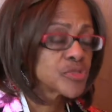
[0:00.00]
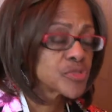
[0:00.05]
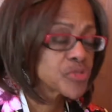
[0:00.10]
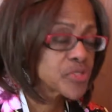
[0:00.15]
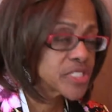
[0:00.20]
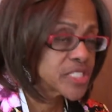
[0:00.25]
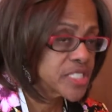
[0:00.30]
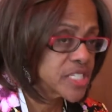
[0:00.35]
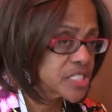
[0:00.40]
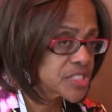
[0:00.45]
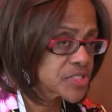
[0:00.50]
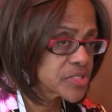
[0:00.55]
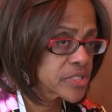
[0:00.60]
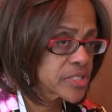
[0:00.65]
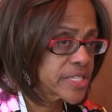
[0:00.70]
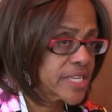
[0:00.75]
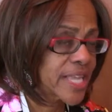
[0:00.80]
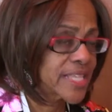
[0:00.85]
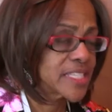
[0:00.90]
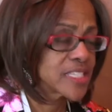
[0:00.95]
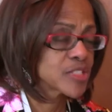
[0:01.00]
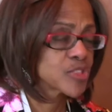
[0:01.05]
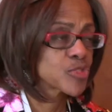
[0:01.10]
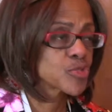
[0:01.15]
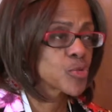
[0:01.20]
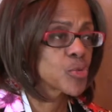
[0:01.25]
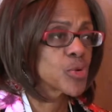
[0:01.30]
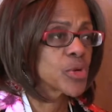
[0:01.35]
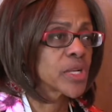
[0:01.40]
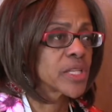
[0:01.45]
traditionally and
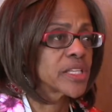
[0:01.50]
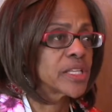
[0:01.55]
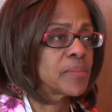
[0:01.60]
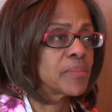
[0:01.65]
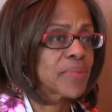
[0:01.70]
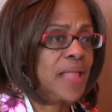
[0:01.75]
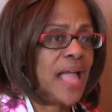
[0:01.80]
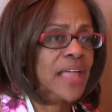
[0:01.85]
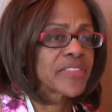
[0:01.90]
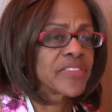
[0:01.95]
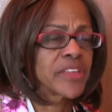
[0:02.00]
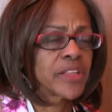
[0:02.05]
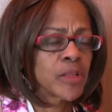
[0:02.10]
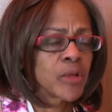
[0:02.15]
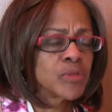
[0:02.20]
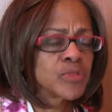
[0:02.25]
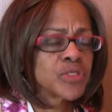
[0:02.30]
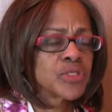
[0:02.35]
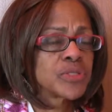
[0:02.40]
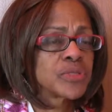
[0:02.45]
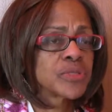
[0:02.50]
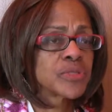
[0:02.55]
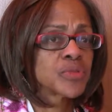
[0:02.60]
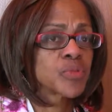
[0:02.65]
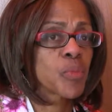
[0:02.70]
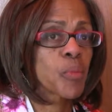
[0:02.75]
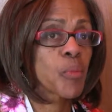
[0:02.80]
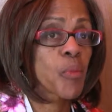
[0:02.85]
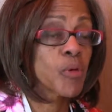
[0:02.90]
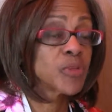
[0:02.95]
historically, Black
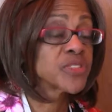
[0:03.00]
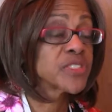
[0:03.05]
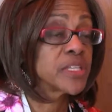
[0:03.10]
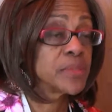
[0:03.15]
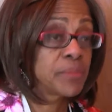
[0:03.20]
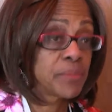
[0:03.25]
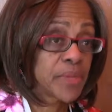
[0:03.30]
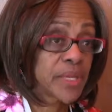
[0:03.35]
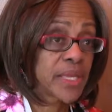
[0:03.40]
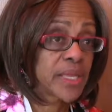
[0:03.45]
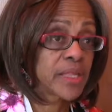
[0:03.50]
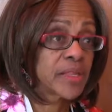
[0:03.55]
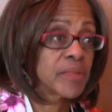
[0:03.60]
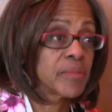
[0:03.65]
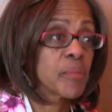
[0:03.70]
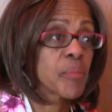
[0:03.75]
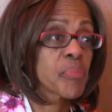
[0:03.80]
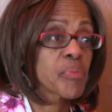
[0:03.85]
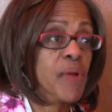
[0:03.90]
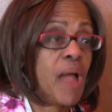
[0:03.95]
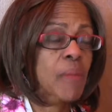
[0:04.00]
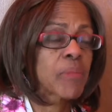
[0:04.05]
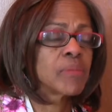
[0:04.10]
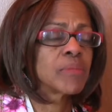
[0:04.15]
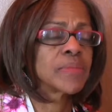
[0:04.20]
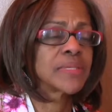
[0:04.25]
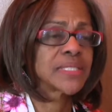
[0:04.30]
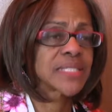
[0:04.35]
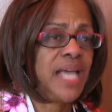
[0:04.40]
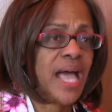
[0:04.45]
theologians, mostly men,
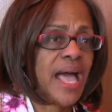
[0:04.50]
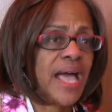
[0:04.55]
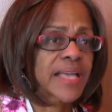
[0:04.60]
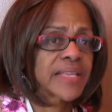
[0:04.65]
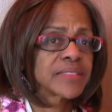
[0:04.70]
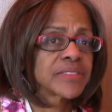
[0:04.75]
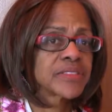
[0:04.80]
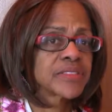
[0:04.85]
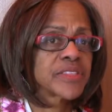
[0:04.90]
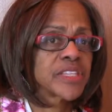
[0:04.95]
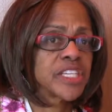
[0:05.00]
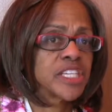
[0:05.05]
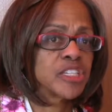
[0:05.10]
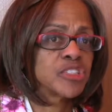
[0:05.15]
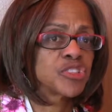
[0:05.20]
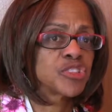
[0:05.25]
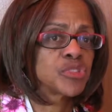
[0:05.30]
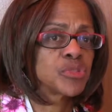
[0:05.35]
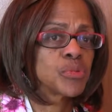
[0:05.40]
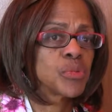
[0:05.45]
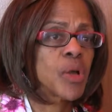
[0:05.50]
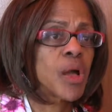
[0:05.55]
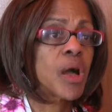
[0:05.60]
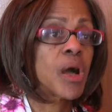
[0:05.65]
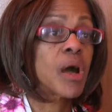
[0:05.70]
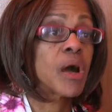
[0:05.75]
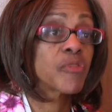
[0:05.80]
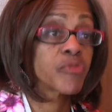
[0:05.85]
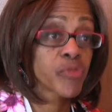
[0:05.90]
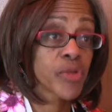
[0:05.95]
problematized the issue
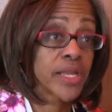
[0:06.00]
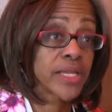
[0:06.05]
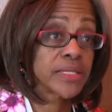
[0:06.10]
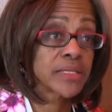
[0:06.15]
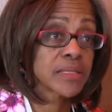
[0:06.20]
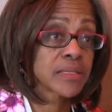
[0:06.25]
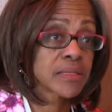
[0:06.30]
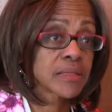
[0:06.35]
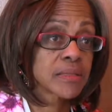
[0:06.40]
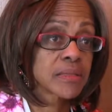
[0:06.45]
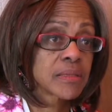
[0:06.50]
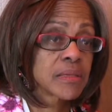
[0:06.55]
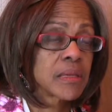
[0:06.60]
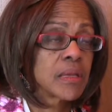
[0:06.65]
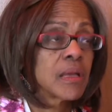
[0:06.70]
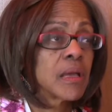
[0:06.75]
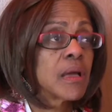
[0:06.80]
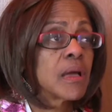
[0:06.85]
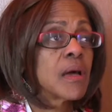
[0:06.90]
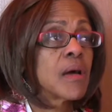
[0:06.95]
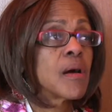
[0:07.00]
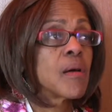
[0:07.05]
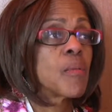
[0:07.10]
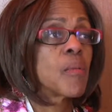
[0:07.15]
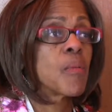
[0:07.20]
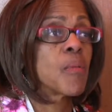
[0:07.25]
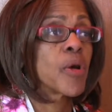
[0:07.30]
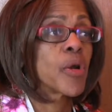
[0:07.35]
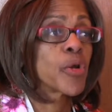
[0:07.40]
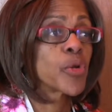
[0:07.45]
of race.
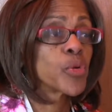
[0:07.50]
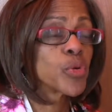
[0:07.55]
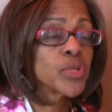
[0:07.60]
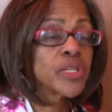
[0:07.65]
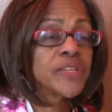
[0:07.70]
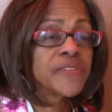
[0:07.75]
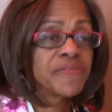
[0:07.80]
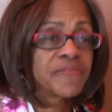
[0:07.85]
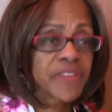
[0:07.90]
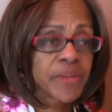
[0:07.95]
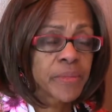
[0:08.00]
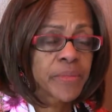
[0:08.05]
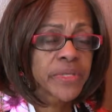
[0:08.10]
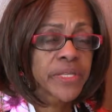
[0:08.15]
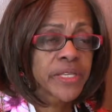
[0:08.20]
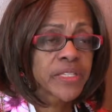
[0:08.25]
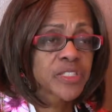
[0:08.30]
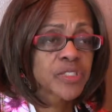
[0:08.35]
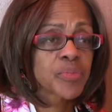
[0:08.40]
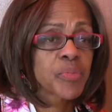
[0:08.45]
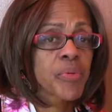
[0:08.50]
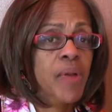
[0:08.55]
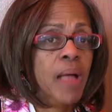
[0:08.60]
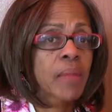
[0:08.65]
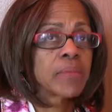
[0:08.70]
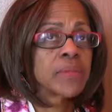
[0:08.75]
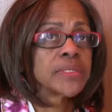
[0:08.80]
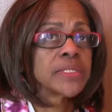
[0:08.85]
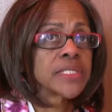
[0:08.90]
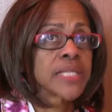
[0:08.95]
Early feminists
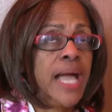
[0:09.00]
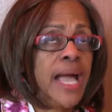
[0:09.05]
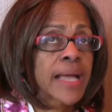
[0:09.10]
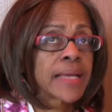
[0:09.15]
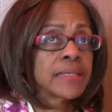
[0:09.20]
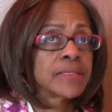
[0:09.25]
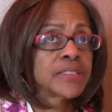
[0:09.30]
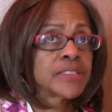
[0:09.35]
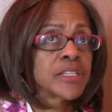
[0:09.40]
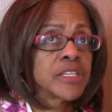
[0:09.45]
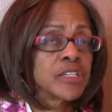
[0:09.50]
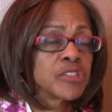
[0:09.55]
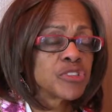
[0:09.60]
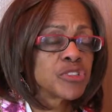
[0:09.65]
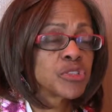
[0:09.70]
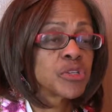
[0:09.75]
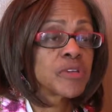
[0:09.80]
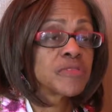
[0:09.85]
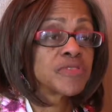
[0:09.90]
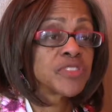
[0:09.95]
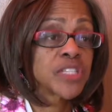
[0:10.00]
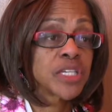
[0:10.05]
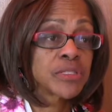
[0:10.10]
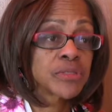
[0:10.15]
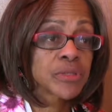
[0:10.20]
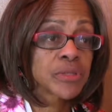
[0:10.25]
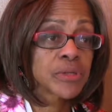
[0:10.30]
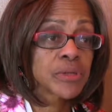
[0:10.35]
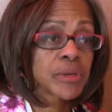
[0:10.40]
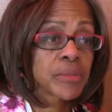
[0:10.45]
problematized the issue of
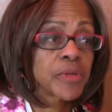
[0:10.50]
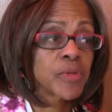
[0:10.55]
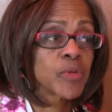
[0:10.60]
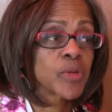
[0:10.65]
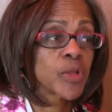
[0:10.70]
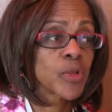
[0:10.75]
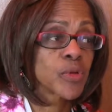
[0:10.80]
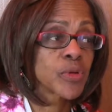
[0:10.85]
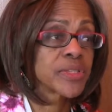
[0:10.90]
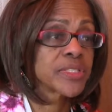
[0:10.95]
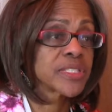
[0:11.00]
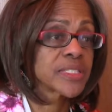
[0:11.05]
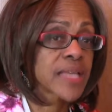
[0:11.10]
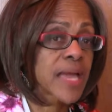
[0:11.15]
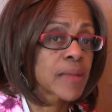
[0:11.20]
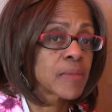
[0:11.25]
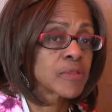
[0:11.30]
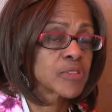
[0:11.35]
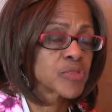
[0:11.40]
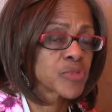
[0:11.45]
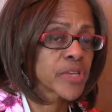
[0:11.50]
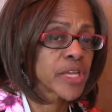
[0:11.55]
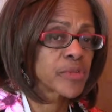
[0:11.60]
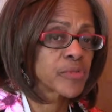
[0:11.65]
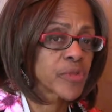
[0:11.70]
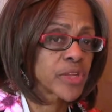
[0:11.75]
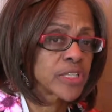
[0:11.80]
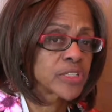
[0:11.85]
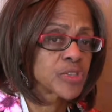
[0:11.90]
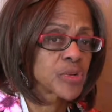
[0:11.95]
gender. I mean, when Gloria Steinem was
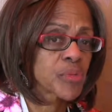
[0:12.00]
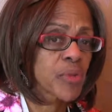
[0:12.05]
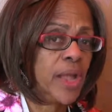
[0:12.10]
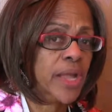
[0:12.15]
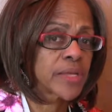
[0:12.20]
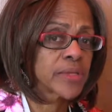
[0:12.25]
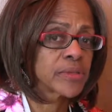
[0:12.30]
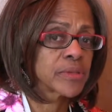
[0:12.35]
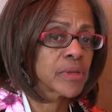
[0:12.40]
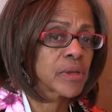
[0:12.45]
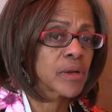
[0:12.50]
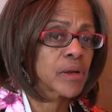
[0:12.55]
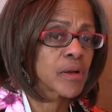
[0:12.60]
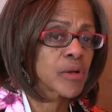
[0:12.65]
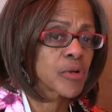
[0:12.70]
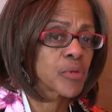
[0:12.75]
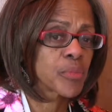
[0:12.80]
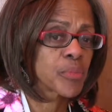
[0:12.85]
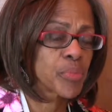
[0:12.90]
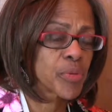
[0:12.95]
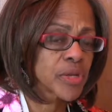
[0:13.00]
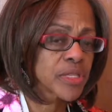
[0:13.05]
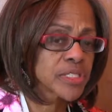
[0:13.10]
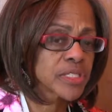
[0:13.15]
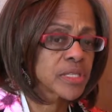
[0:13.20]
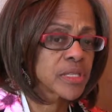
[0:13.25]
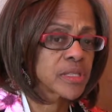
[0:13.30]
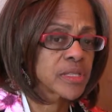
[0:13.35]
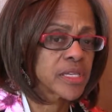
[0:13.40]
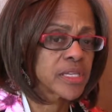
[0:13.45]
getting ready to write her
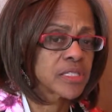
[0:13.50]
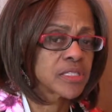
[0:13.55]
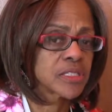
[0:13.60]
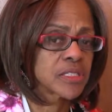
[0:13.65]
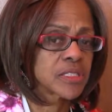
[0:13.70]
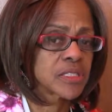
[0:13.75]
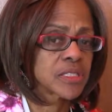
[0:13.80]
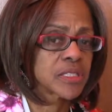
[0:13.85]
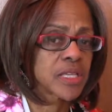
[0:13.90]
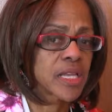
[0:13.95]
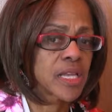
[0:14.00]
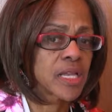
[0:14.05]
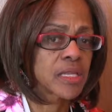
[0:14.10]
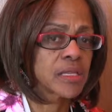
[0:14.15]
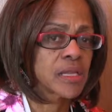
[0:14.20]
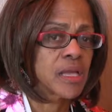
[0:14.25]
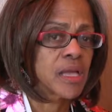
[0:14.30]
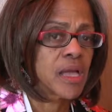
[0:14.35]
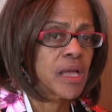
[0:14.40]
books and things, she said,